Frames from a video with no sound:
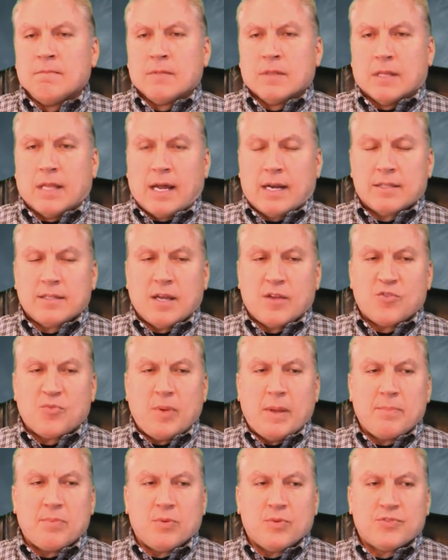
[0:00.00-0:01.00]
A lot of times
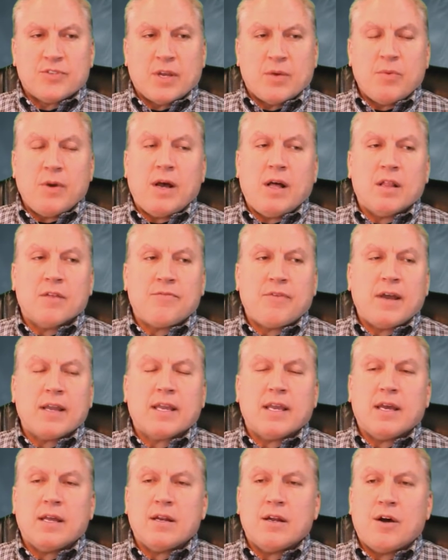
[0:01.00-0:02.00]
people will say, well, if I
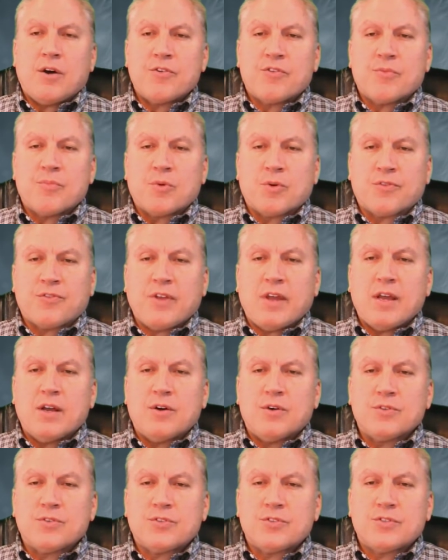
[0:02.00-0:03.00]
get 100 more
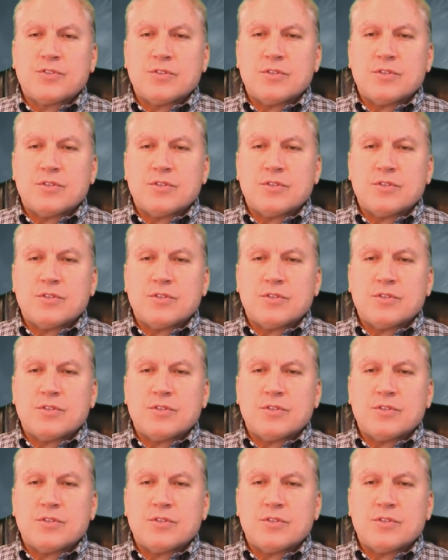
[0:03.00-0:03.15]
sales,